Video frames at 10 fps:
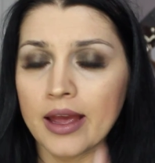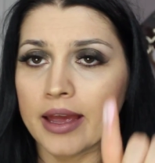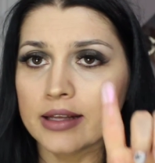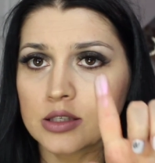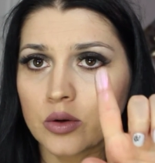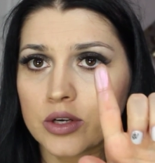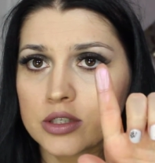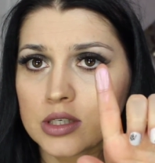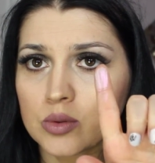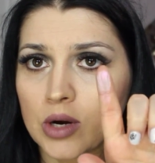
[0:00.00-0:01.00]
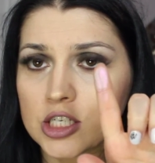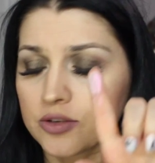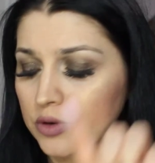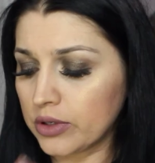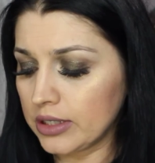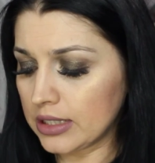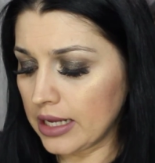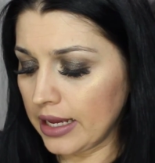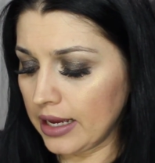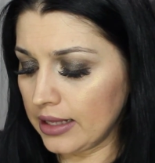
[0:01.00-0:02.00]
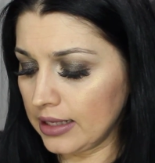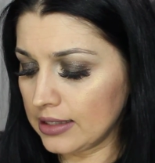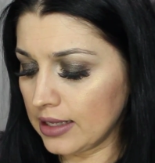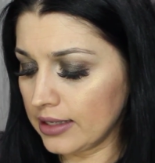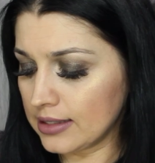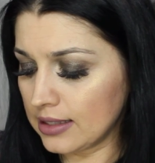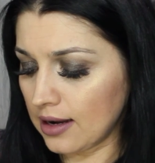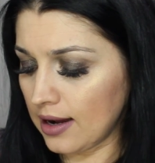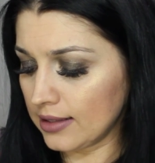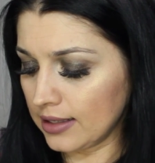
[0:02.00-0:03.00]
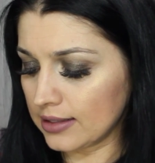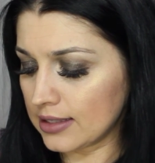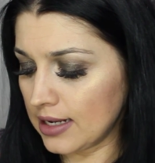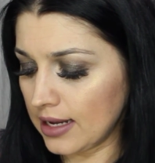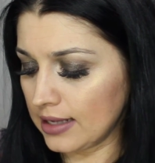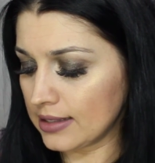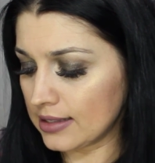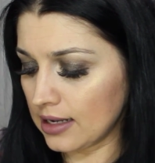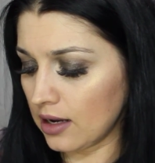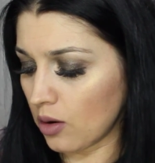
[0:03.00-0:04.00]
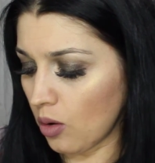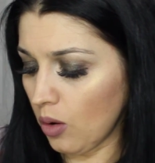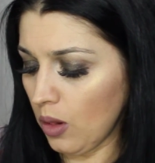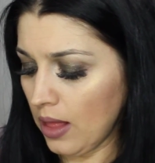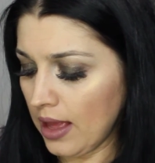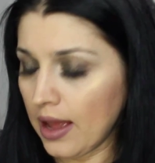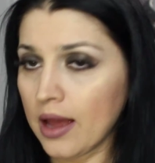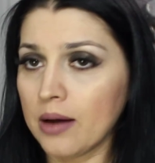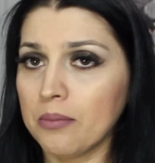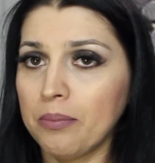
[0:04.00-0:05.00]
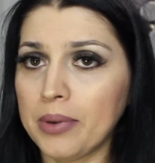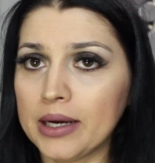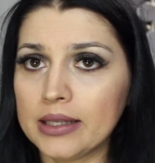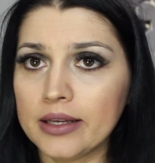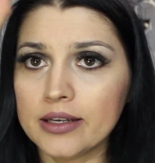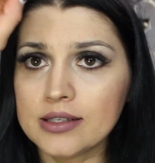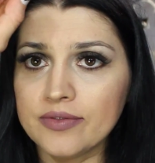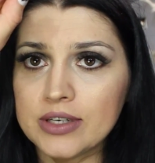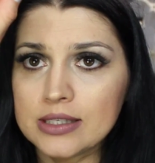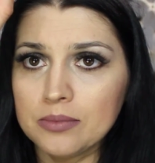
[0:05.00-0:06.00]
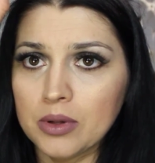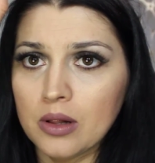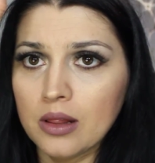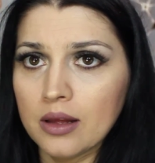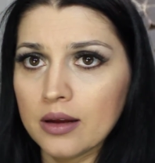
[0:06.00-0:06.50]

And so here's a swatch for it, and it is not intense at all, but it is visible.